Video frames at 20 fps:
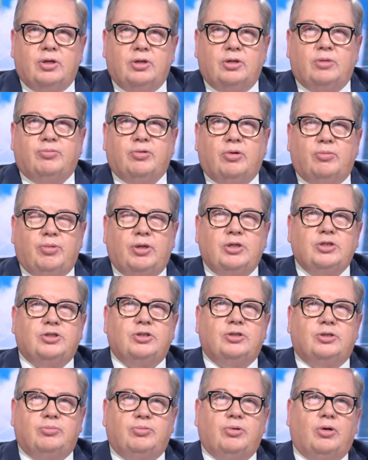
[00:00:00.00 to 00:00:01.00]
in the
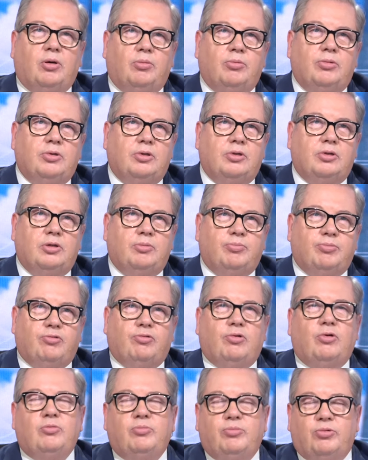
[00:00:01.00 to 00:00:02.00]
probation department and the
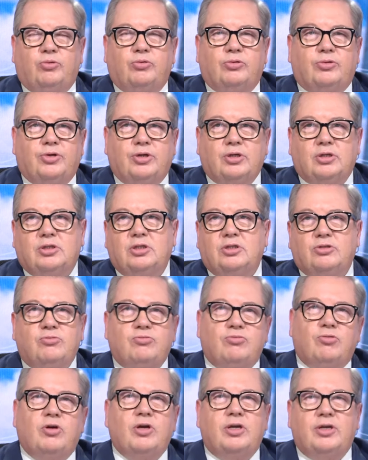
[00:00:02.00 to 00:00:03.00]
parole board thinks he's
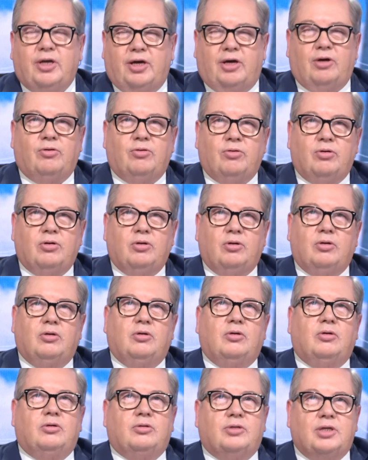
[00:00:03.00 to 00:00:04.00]
all right now.
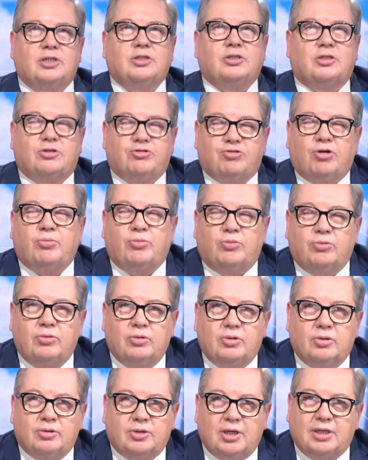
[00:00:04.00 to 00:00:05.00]
That's the trouble.
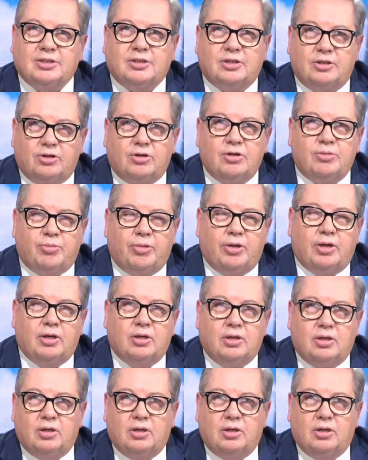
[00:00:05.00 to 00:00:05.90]
That's the nightmare.